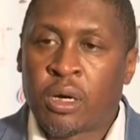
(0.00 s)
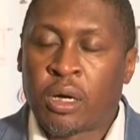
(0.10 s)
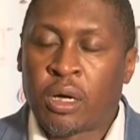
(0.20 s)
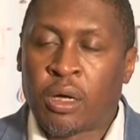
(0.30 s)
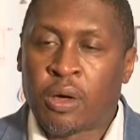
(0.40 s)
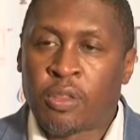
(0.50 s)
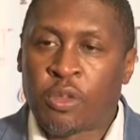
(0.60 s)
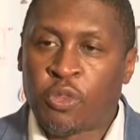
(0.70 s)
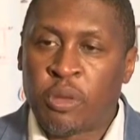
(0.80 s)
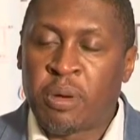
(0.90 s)

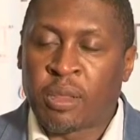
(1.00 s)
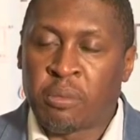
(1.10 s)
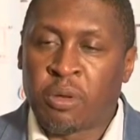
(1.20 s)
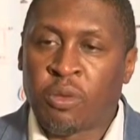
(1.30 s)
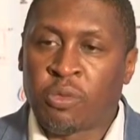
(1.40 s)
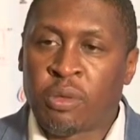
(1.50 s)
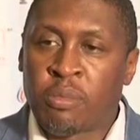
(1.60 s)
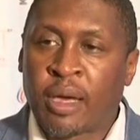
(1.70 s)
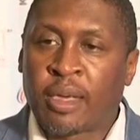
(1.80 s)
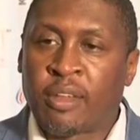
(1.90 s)
the feedback that we got from the
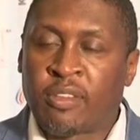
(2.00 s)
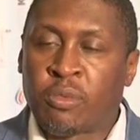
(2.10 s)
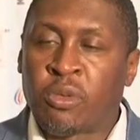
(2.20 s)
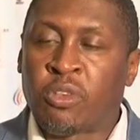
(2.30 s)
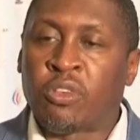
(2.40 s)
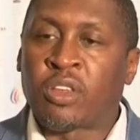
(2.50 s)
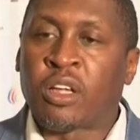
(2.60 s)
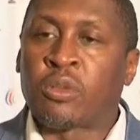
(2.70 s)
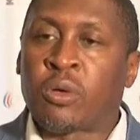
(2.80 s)
market is that we should start